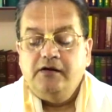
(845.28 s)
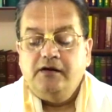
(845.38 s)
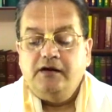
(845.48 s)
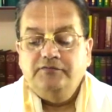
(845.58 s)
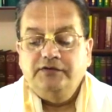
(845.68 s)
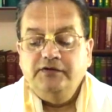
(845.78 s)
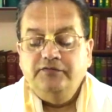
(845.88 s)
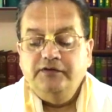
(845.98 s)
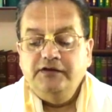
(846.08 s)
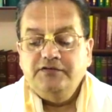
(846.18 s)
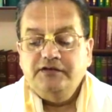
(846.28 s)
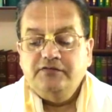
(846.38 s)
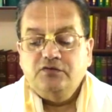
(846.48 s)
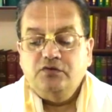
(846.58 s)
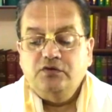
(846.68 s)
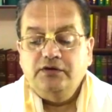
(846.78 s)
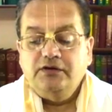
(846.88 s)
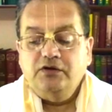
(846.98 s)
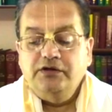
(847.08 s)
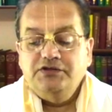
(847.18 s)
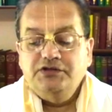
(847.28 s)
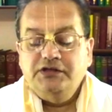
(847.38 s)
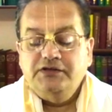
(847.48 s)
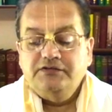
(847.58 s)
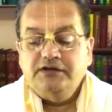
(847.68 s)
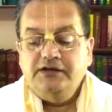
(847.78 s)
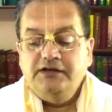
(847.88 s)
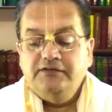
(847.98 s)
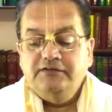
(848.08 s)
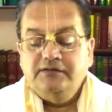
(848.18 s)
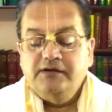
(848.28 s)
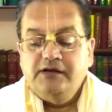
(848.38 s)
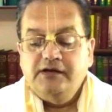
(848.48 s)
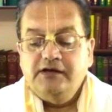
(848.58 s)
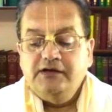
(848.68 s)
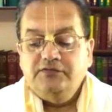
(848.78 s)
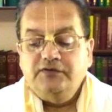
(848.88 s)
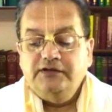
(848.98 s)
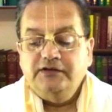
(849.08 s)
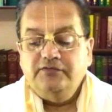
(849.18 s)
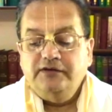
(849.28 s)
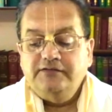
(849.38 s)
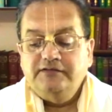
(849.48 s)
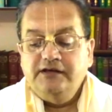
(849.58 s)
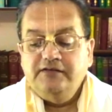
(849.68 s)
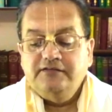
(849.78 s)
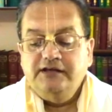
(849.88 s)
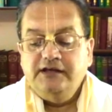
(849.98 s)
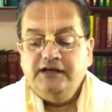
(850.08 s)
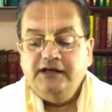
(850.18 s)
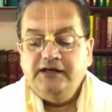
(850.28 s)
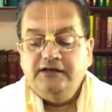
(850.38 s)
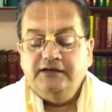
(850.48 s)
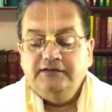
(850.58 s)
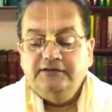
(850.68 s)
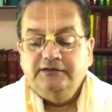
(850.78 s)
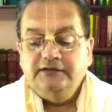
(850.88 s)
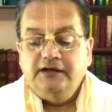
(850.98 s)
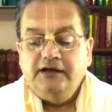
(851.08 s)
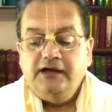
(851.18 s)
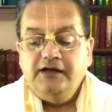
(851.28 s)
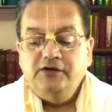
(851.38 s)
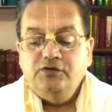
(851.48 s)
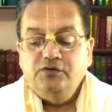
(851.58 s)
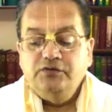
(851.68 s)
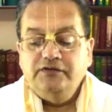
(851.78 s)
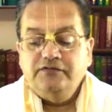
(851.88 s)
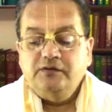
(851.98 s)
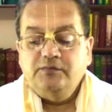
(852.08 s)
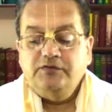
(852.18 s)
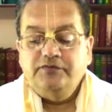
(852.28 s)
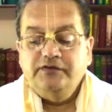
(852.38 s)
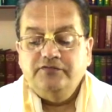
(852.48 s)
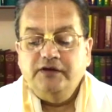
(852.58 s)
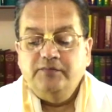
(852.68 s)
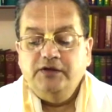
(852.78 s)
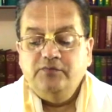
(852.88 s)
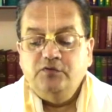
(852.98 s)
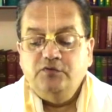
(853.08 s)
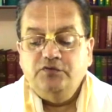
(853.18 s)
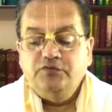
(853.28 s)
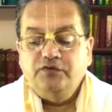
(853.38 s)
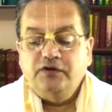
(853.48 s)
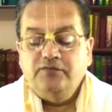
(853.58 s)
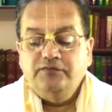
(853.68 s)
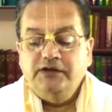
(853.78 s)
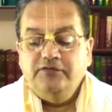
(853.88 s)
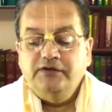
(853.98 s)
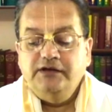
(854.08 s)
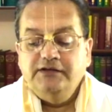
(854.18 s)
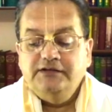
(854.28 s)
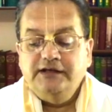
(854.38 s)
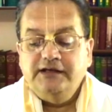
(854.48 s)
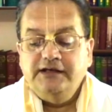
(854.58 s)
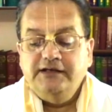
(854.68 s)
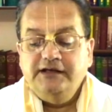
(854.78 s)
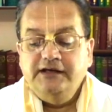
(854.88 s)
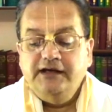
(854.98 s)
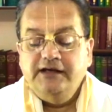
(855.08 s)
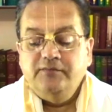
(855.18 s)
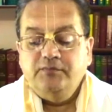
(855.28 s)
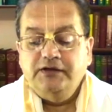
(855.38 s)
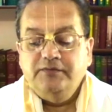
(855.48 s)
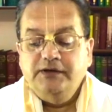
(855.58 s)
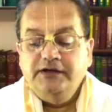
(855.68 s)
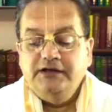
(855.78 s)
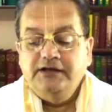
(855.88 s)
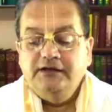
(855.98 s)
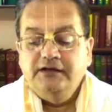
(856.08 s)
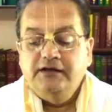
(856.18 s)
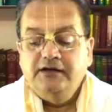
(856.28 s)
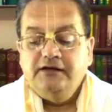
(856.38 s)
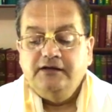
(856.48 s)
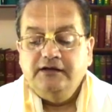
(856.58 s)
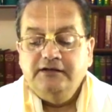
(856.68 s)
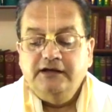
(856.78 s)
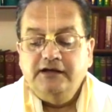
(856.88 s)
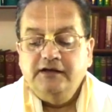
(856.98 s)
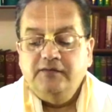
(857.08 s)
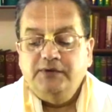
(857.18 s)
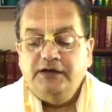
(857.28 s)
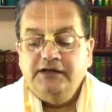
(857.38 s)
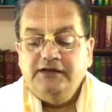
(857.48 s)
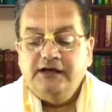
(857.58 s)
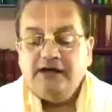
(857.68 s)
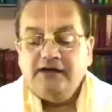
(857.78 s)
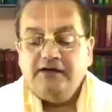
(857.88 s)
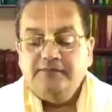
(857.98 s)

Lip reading: After he finished his collegiate studies, his father fell seriously ill, and due to this, some of his family moved from their village and rented an apartment in Gandhariapalli, Dhaka.